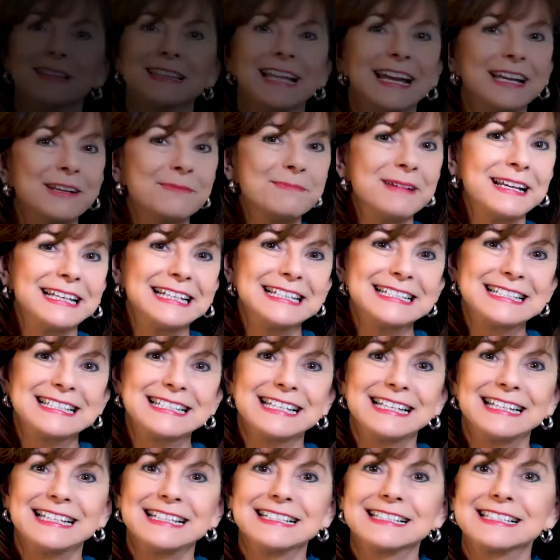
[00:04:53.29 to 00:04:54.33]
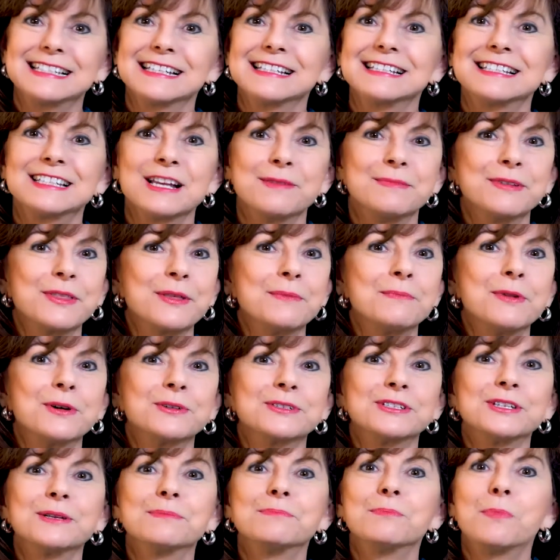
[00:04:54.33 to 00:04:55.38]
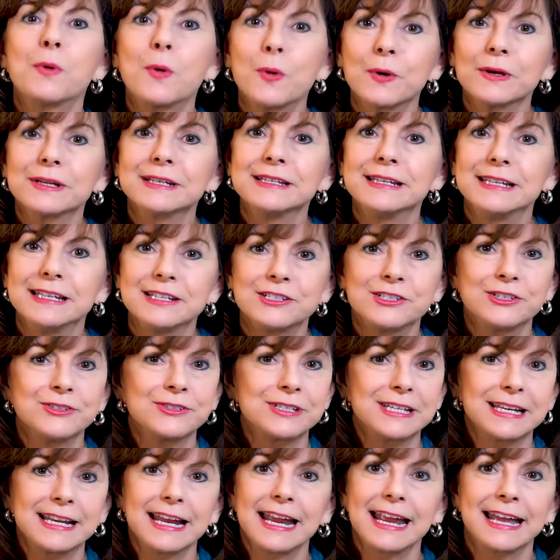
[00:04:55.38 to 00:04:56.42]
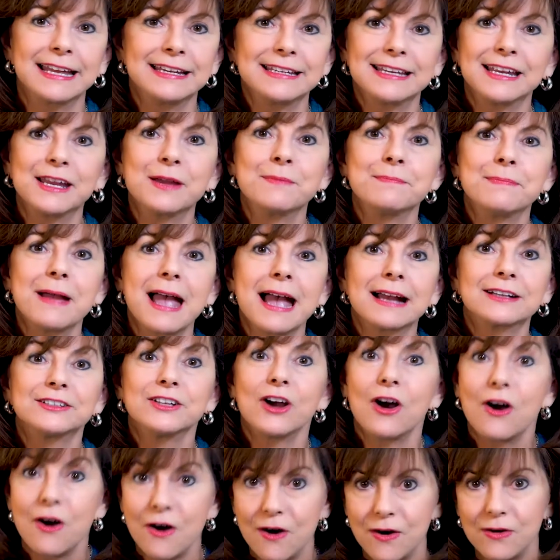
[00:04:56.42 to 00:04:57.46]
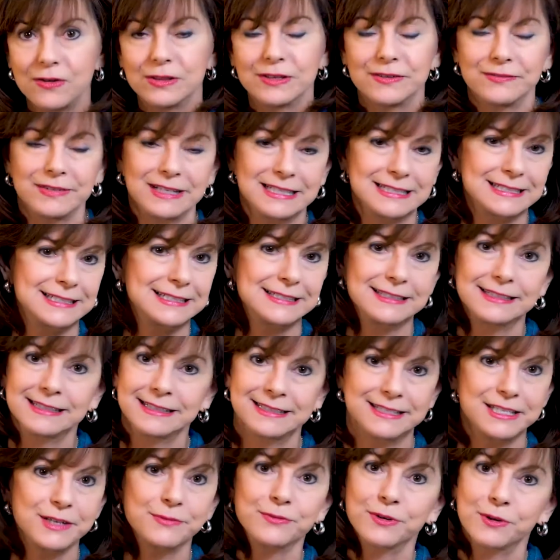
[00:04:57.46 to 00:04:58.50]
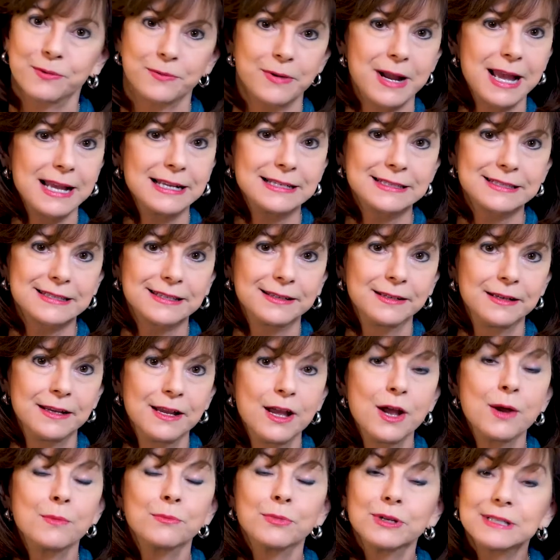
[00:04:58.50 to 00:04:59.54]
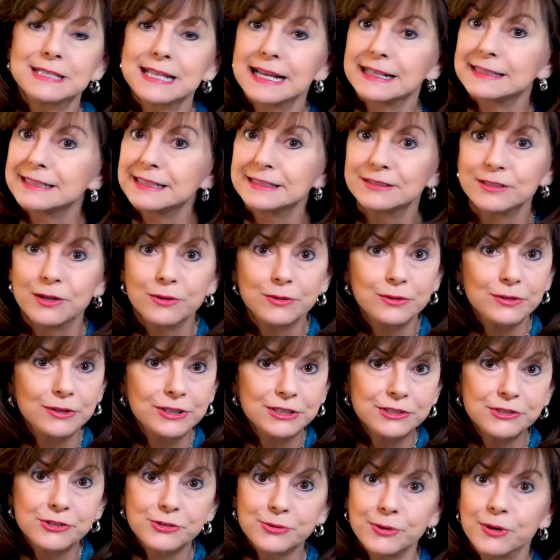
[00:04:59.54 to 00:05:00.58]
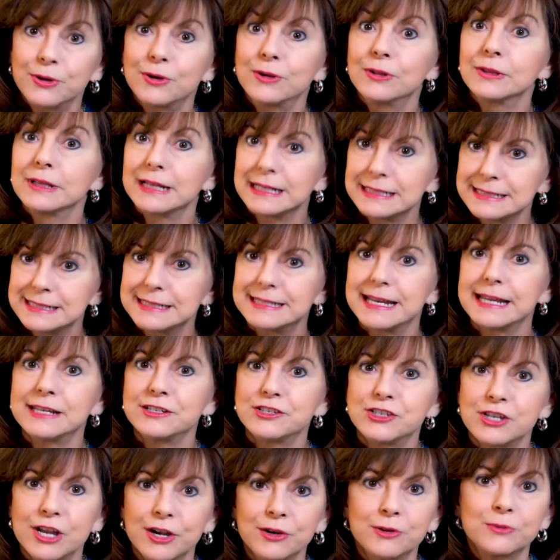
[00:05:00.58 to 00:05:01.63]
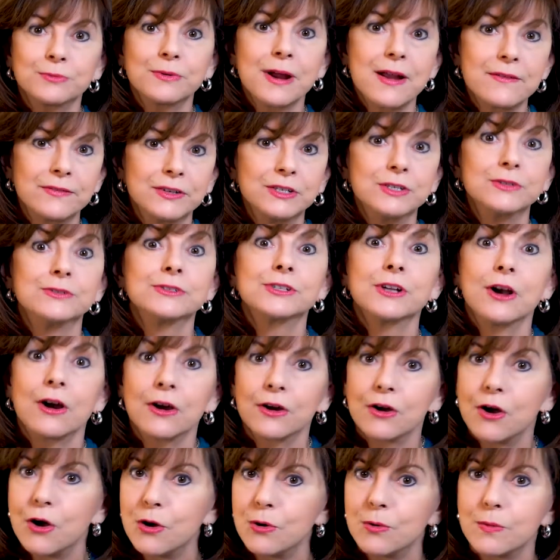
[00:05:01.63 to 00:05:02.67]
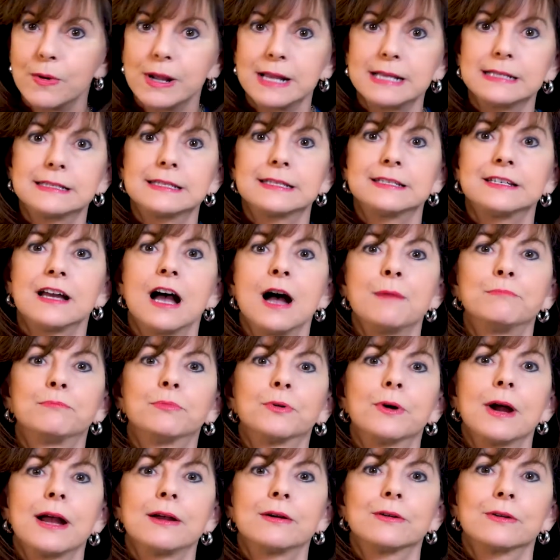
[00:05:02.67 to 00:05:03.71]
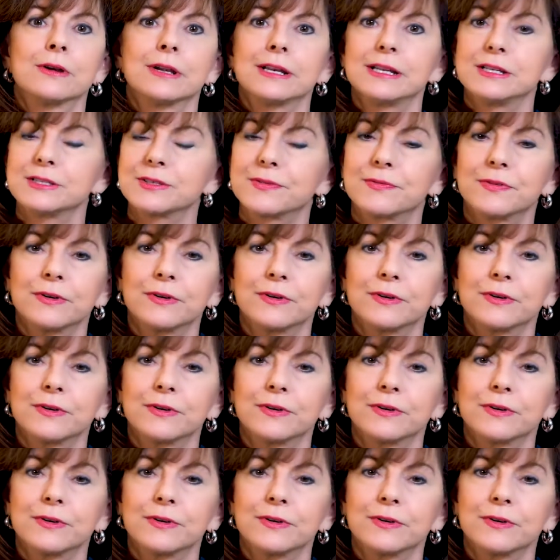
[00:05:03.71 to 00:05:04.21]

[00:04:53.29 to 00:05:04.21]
Like many cities, some of the most important issues at hand impact all of us in different ways. Protecting local control and state-shared revenues are always top priorities